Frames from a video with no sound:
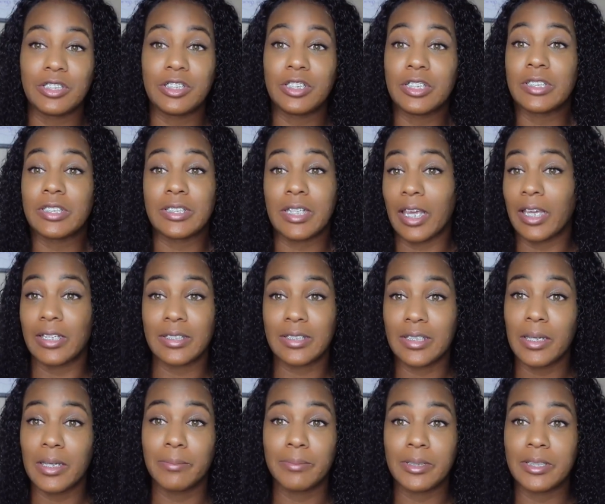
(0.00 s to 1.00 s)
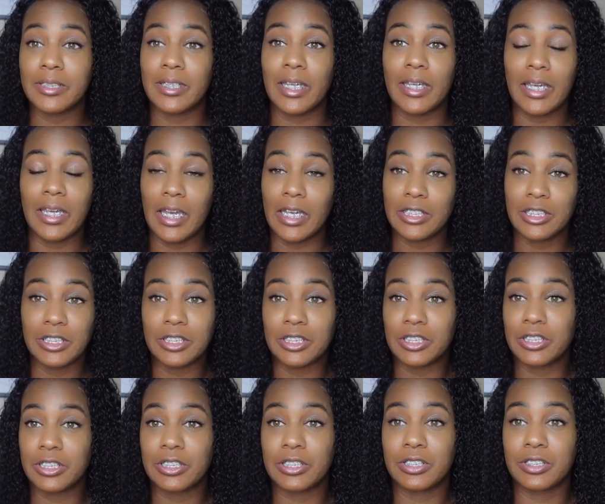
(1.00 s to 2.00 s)
Just take a step, just take action,
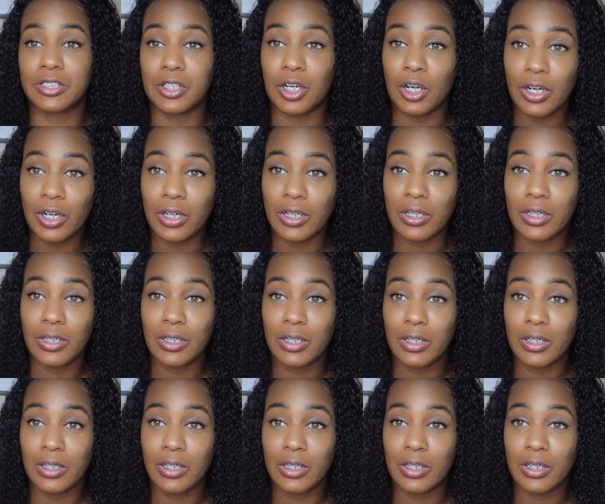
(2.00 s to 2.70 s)
just start.